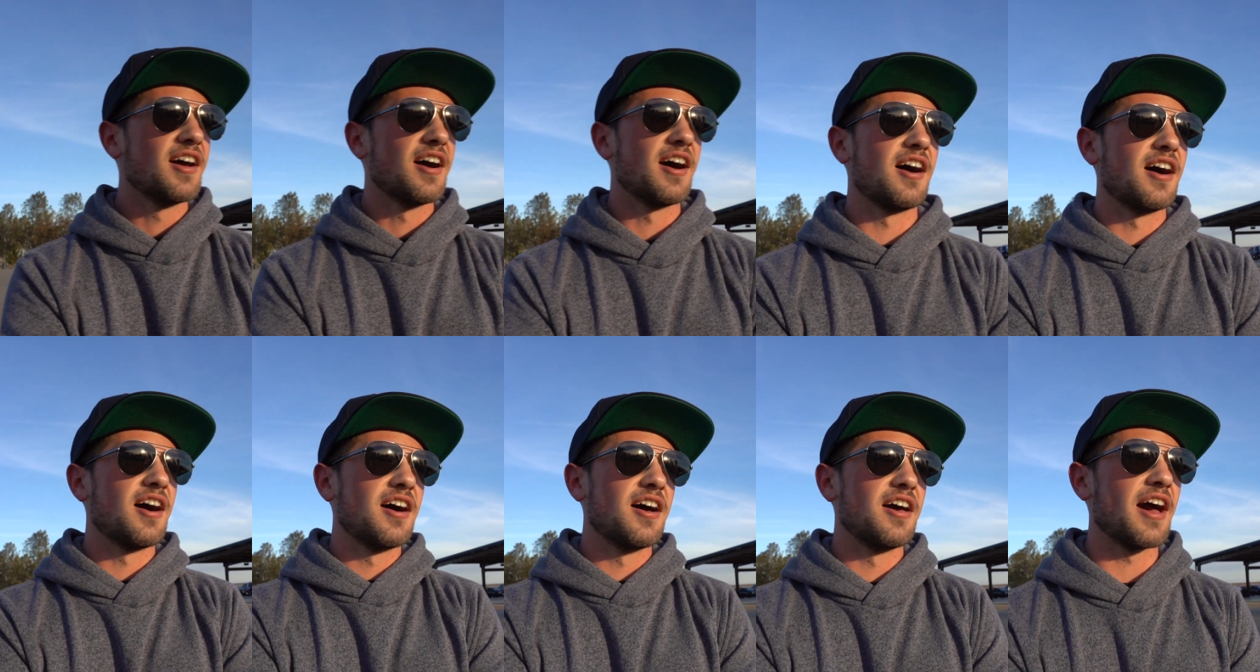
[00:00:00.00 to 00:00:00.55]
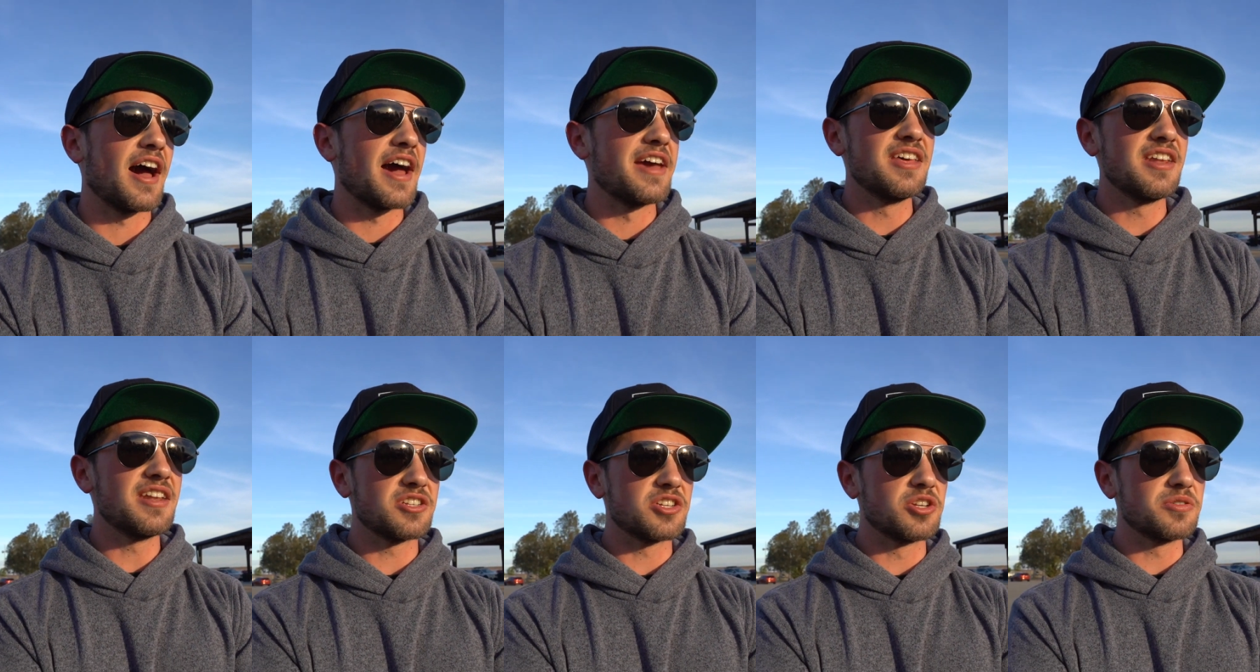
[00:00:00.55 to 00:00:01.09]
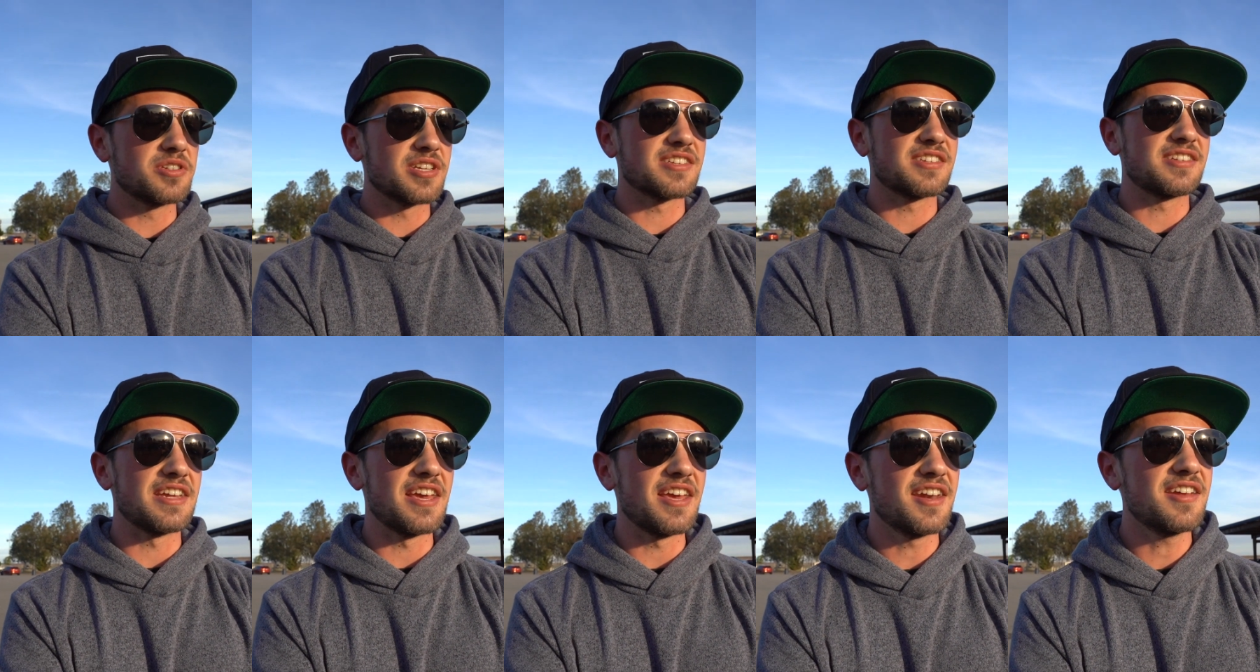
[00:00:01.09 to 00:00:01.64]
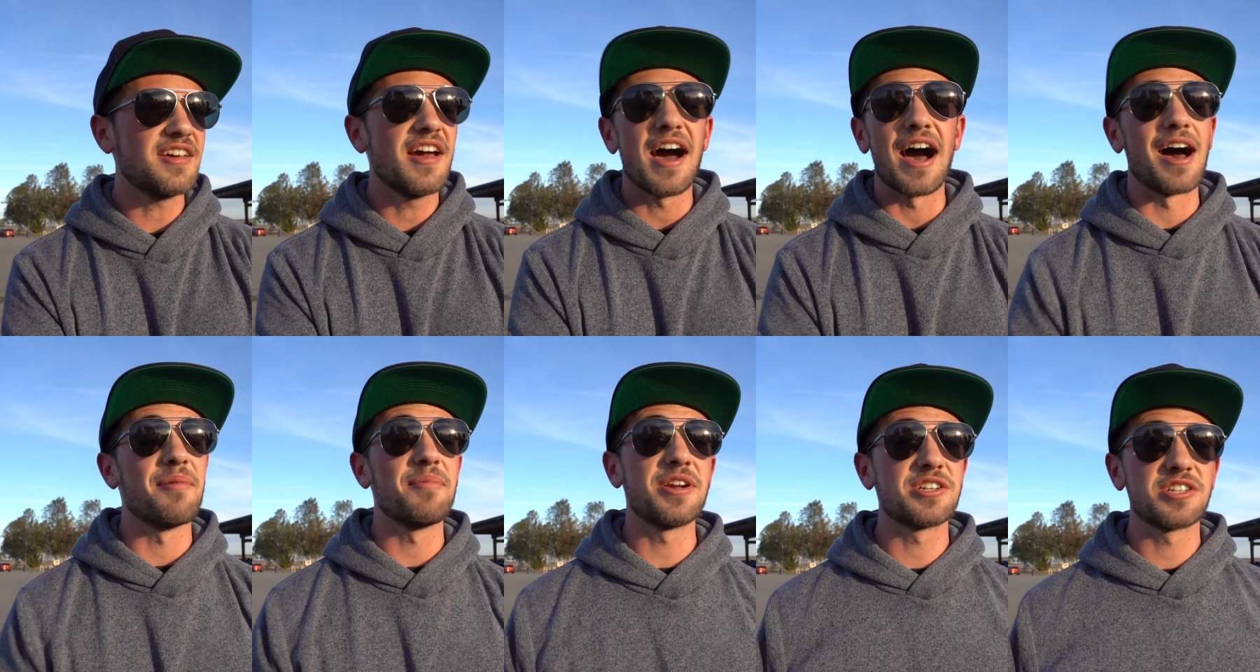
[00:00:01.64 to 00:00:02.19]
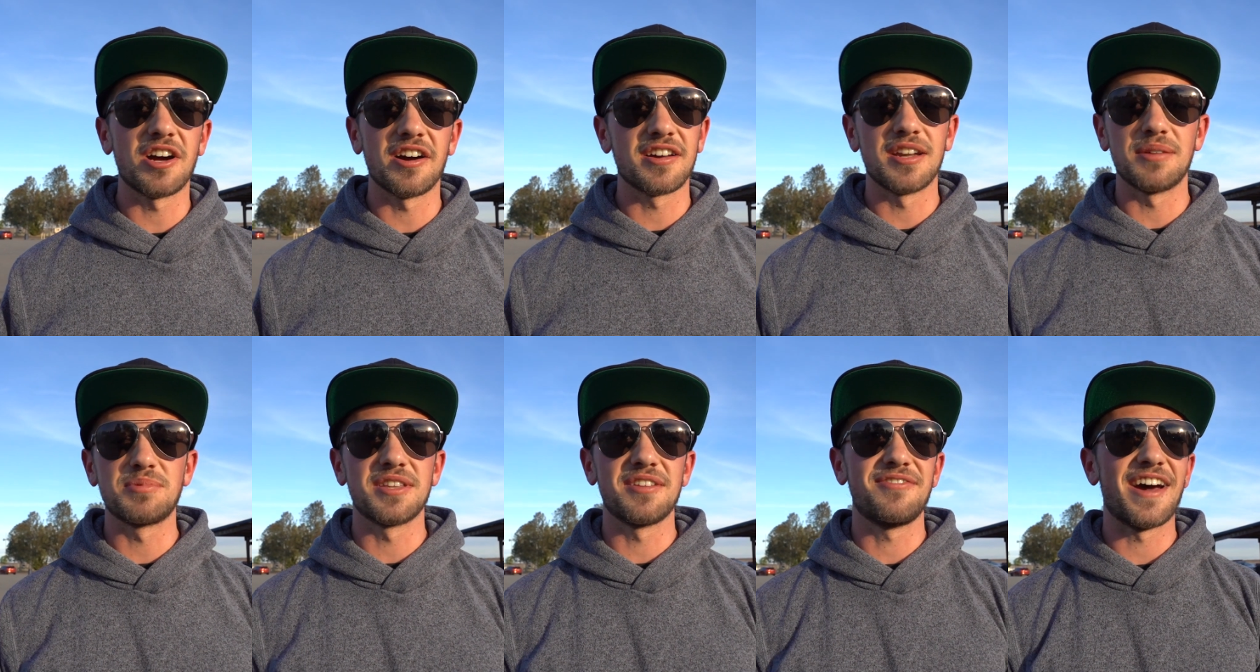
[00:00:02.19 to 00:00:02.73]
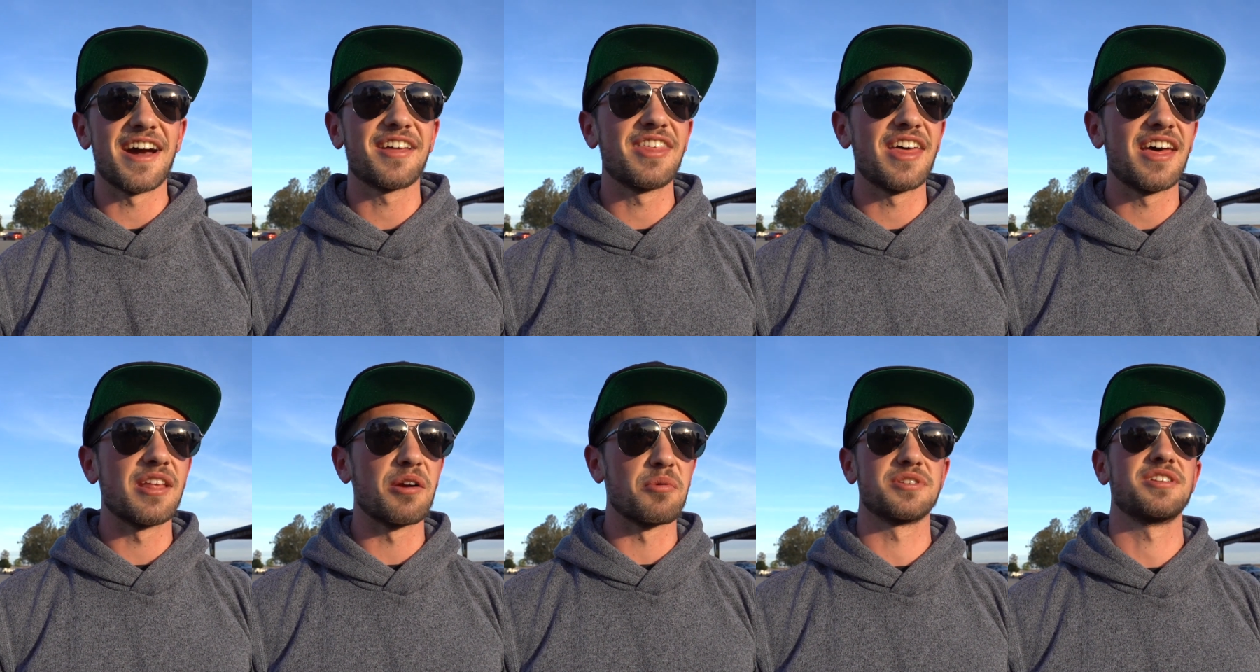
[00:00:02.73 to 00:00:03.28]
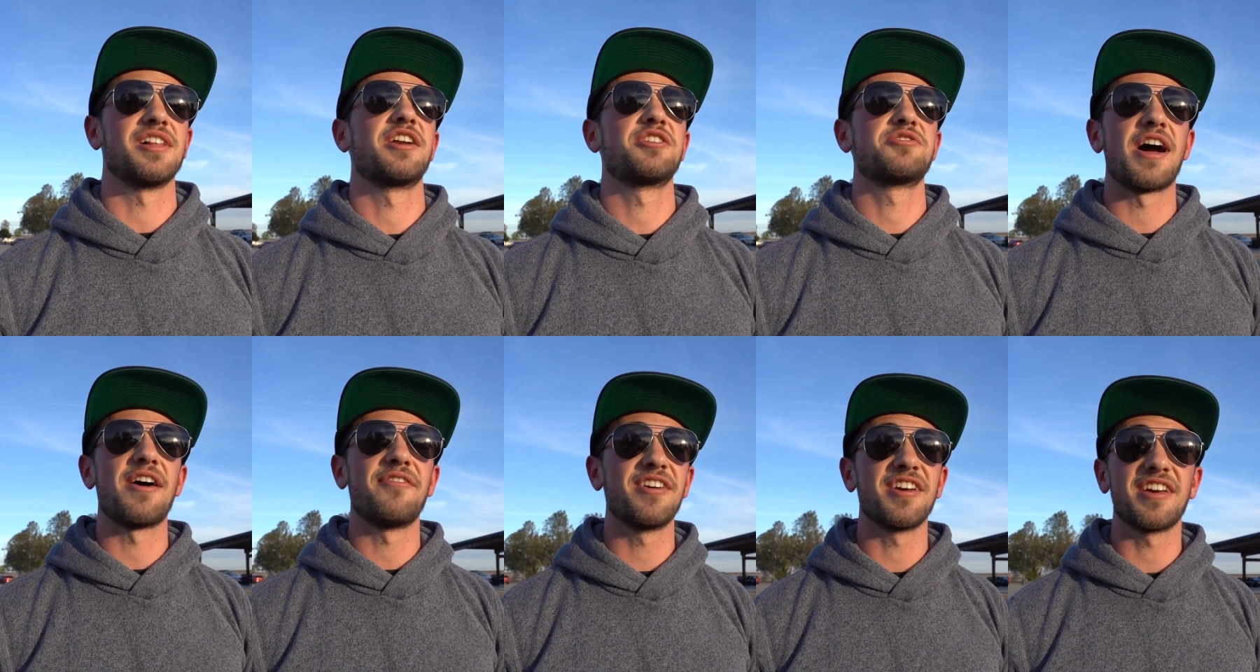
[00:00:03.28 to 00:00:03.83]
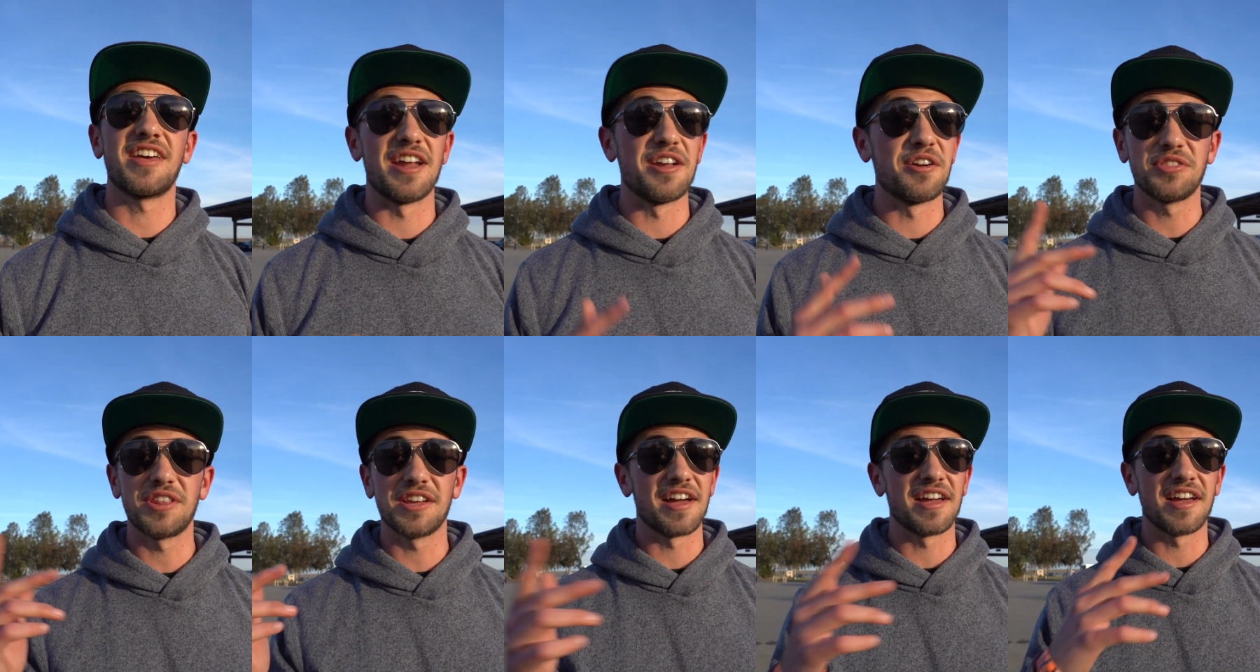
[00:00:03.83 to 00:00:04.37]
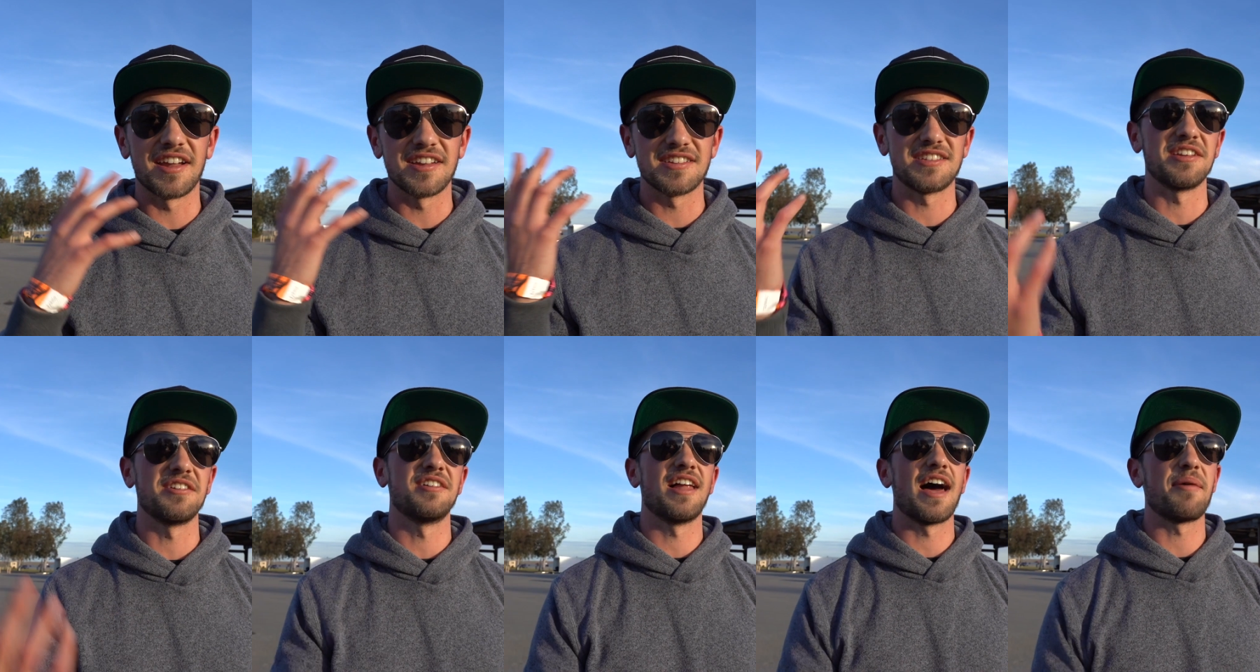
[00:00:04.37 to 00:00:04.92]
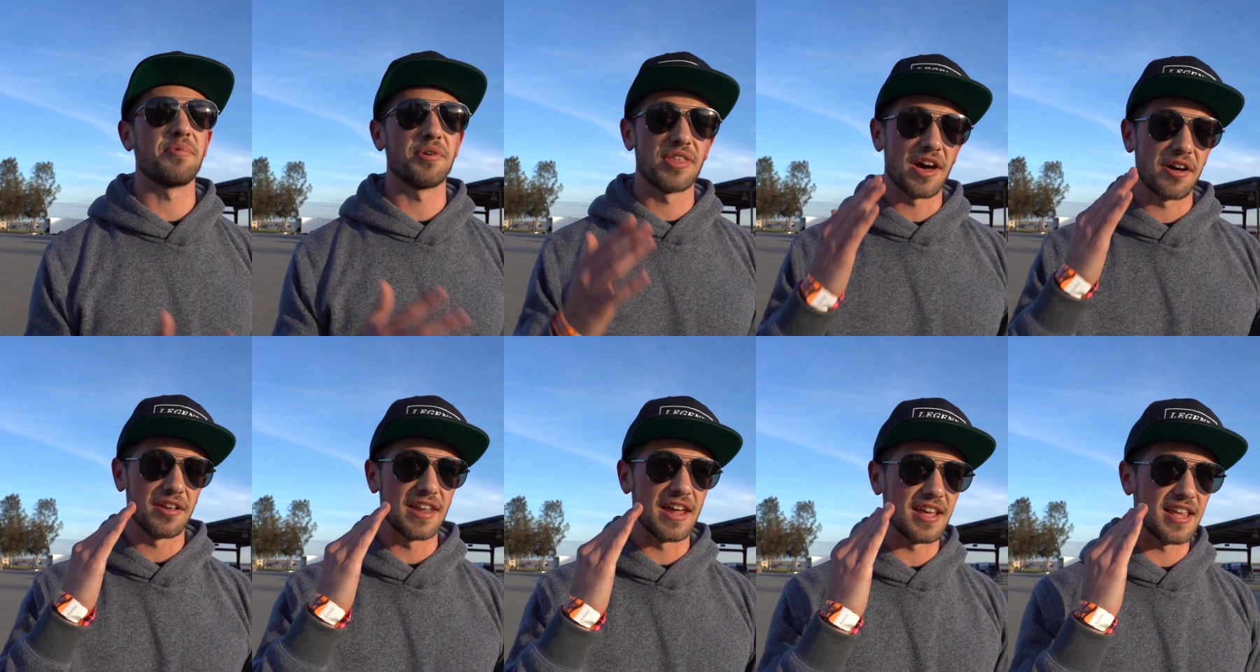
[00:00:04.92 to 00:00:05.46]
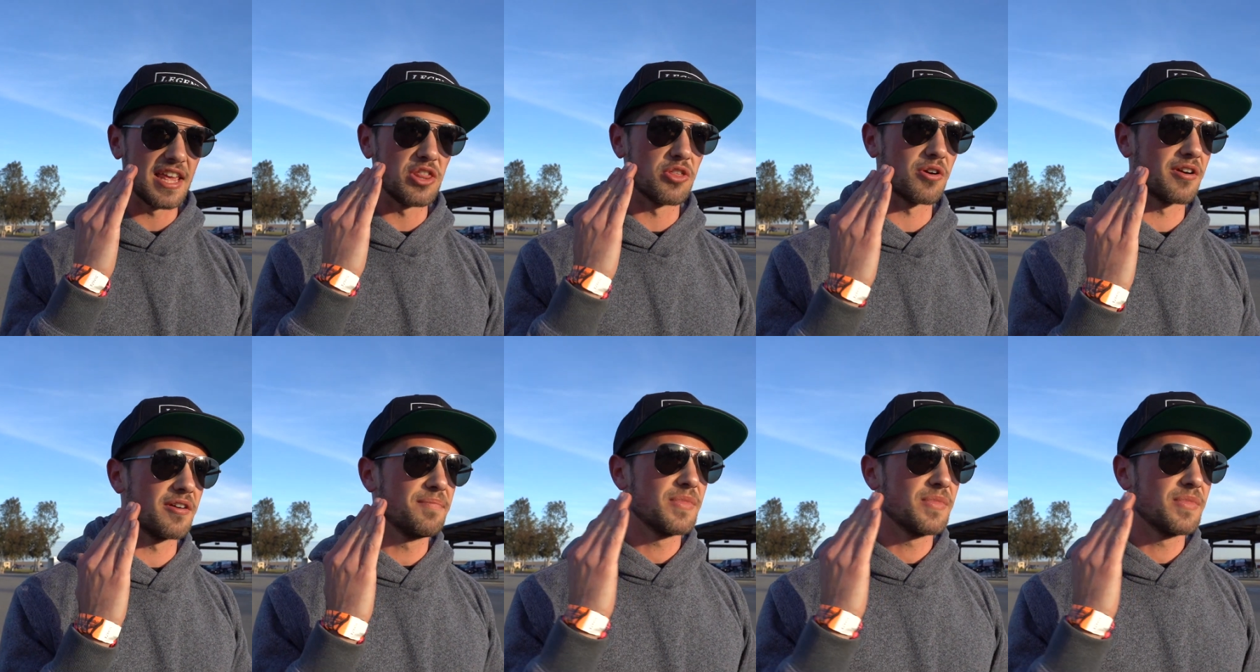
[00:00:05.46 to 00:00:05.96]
I did a 216. I'm gonna chalk it up to the fact that there was a lot of traffic and I don't think I got a single lap without like either